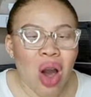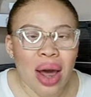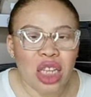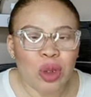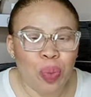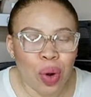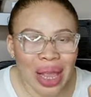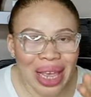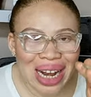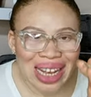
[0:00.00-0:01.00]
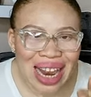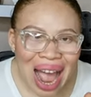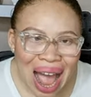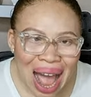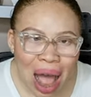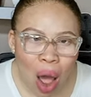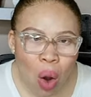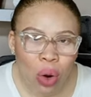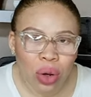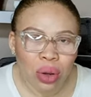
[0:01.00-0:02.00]
God is bringing
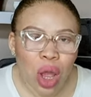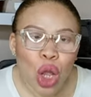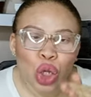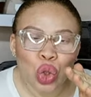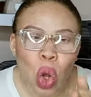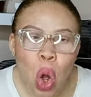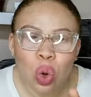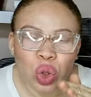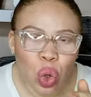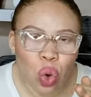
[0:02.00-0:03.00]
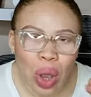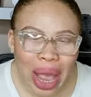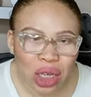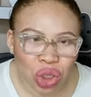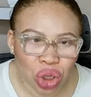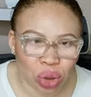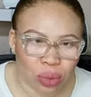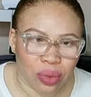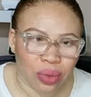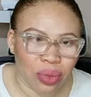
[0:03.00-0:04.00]
down those who hate you.